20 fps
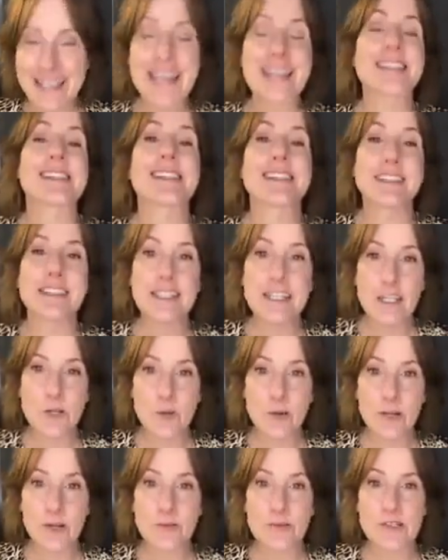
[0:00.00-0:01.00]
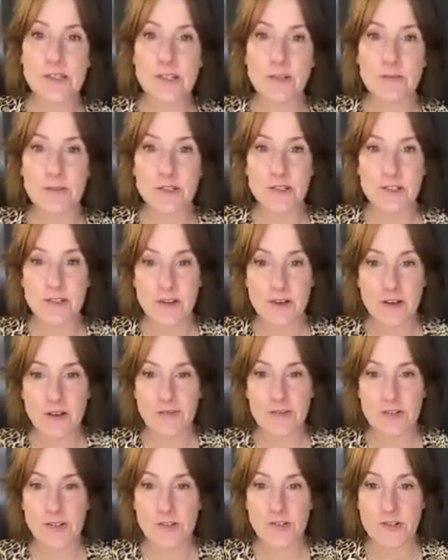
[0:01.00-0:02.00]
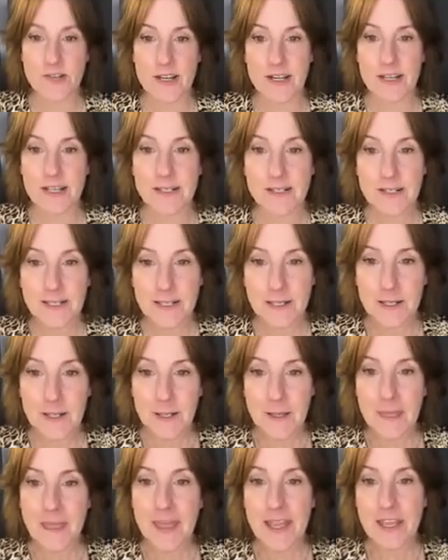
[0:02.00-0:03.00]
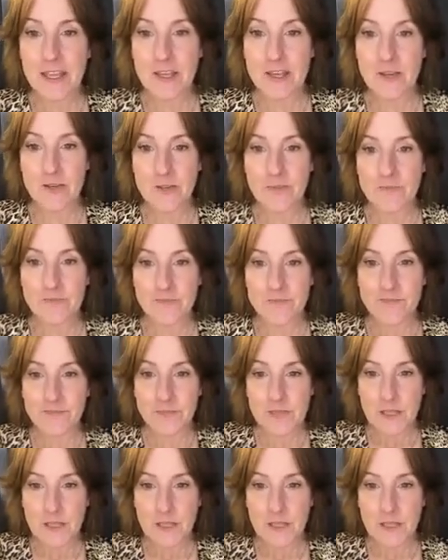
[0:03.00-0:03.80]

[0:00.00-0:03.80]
Yes, Lee Quick was the original Officer Jenny. Thank you.